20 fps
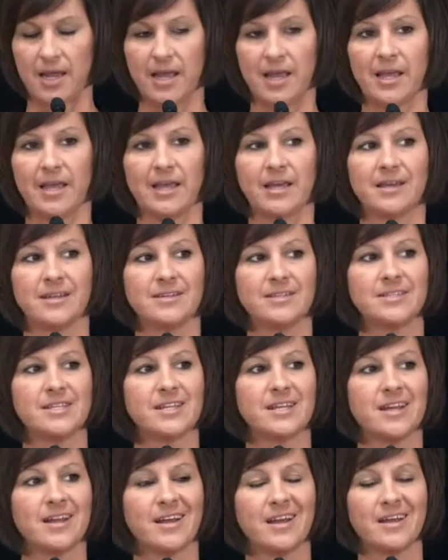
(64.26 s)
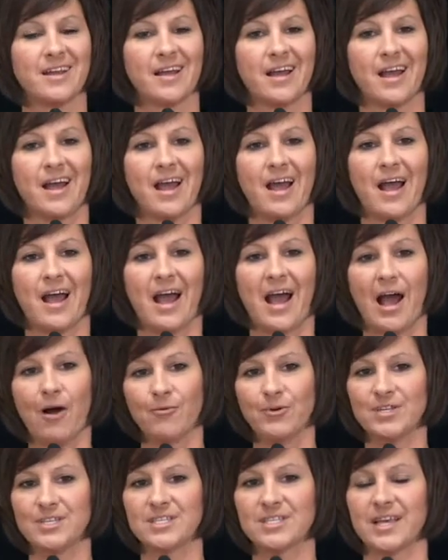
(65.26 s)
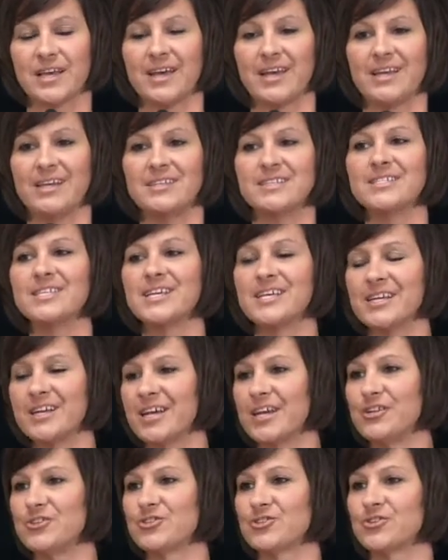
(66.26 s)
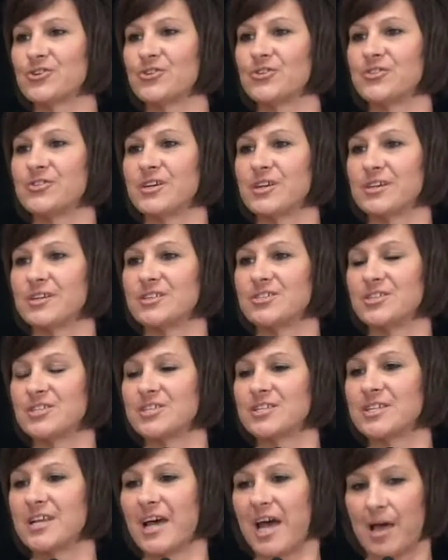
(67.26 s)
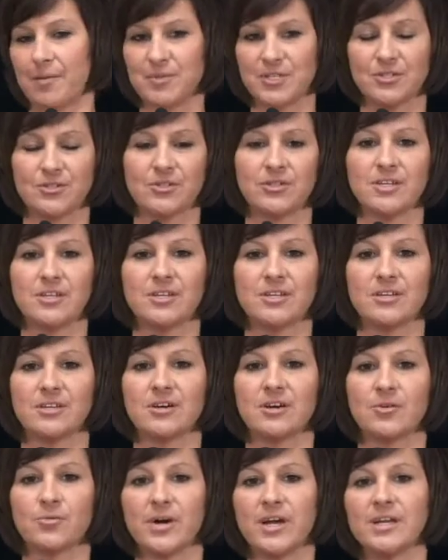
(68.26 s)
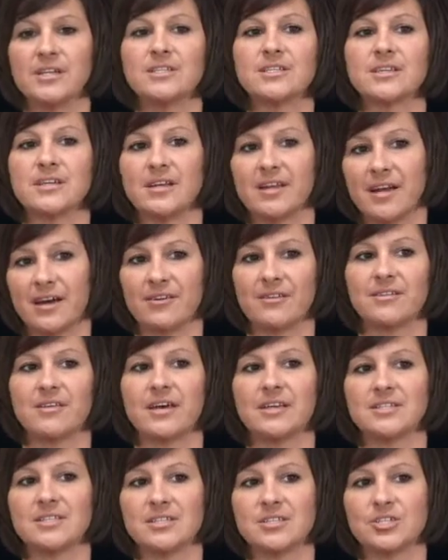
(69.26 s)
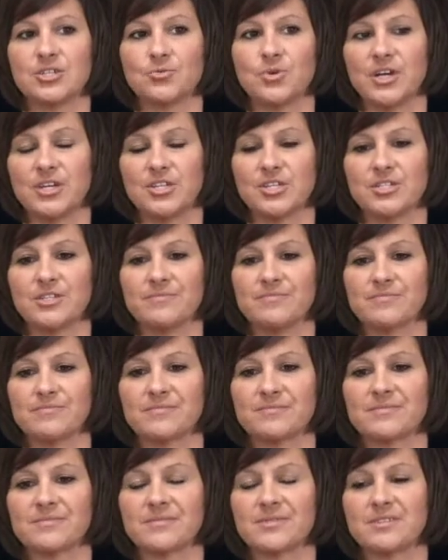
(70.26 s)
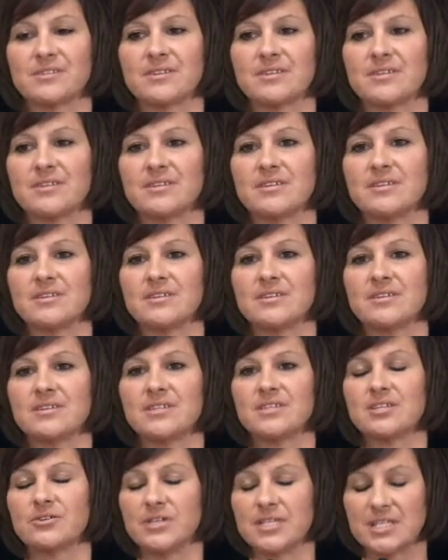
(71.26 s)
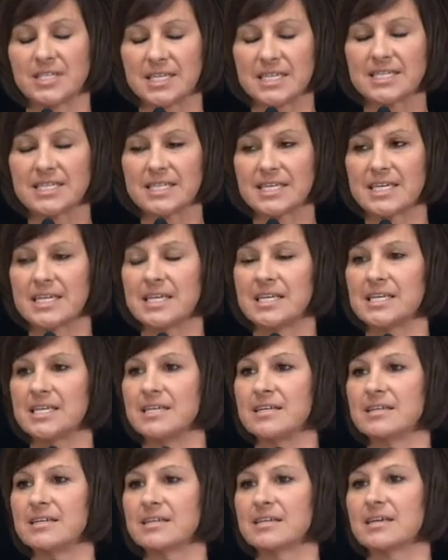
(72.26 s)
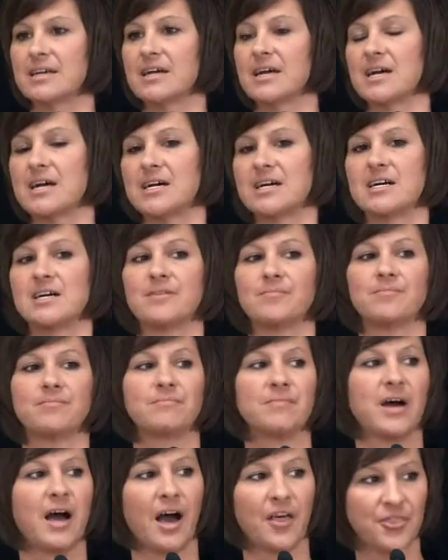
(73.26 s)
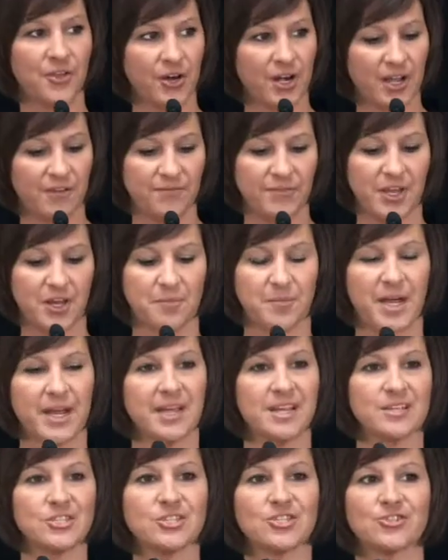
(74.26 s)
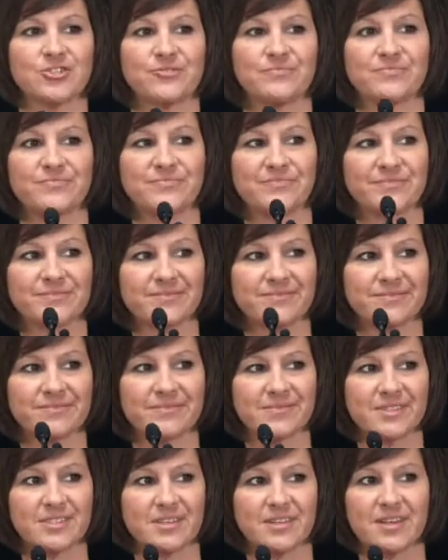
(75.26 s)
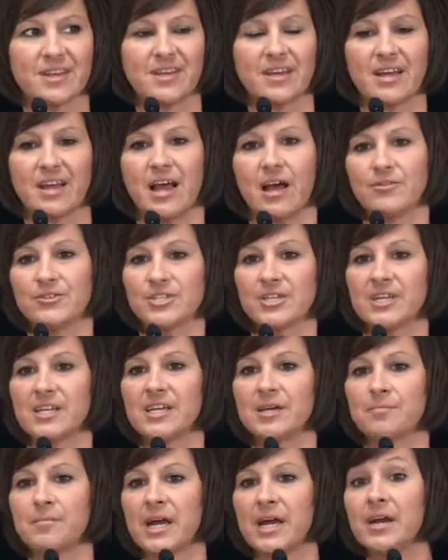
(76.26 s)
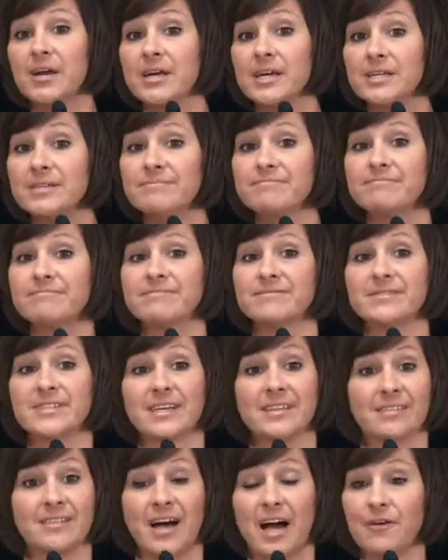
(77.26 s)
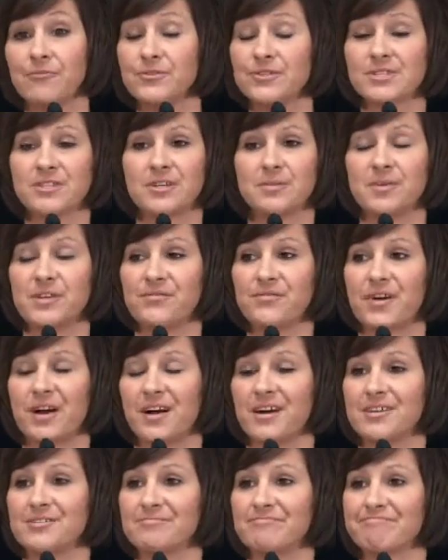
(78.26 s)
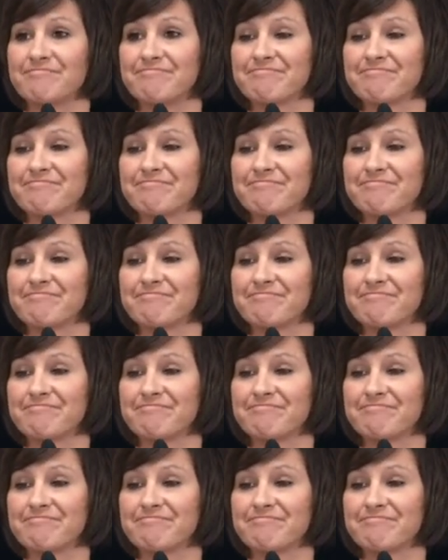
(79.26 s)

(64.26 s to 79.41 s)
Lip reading: and I was a teenager that just absolutely could not wait to get out of that situation. So at 16, I thought I'd found my answer. I was going to get married, and life was going to be fine.